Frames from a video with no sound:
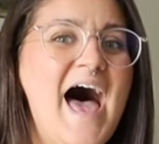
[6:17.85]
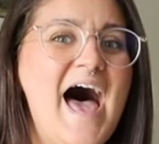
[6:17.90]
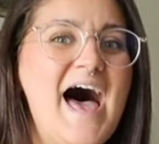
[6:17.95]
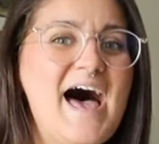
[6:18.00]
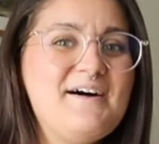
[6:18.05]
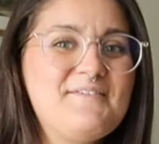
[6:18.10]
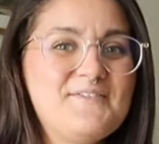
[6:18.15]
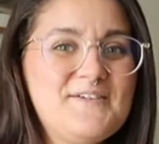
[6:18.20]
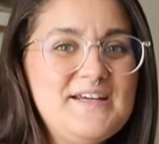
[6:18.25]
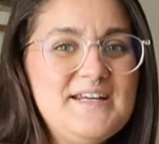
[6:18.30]

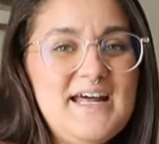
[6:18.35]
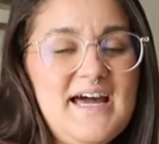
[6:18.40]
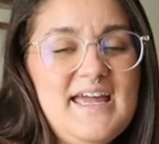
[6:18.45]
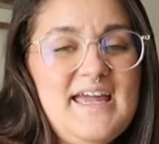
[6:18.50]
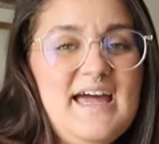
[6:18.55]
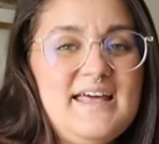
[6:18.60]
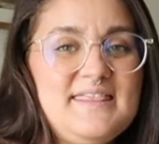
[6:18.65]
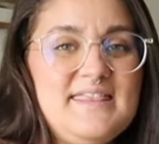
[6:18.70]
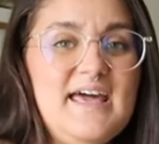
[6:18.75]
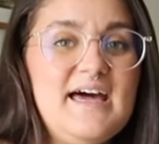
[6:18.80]
every
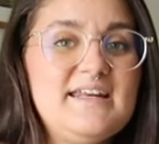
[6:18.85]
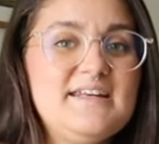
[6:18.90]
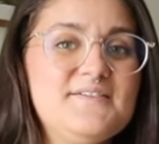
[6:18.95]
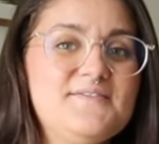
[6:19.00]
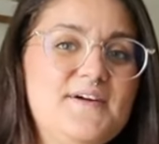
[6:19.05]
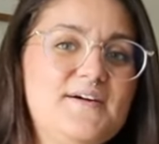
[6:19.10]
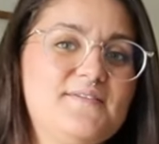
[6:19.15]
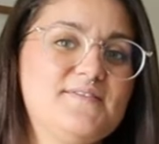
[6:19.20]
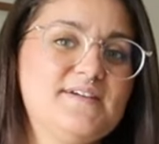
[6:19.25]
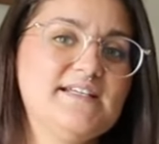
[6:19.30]
night at the end
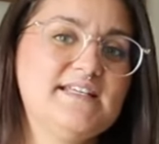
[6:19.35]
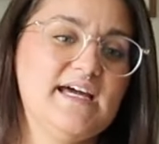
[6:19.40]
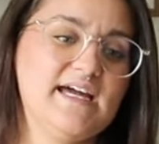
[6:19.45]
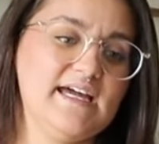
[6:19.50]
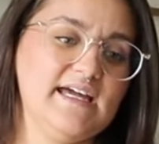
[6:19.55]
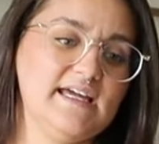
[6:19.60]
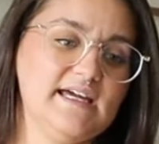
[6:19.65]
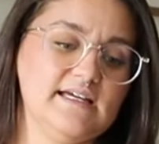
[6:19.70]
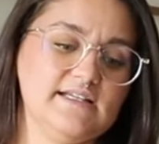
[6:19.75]
of every day.